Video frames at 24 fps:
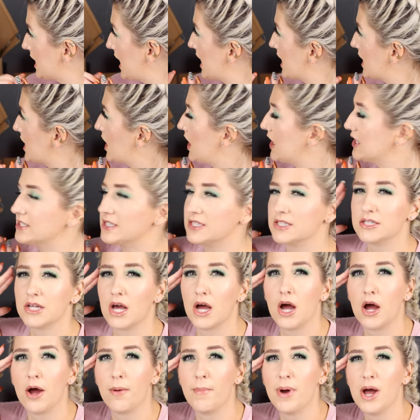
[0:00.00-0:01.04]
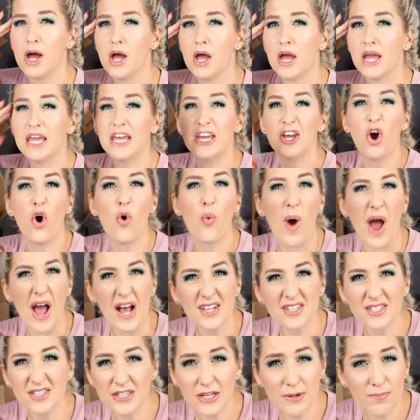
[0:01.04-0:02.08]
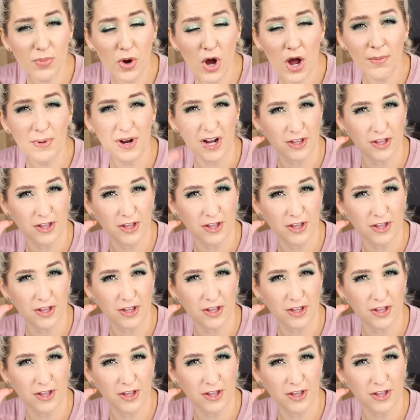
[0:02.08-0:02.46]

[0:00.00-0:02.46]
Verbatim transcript: I got some EOS lip balm,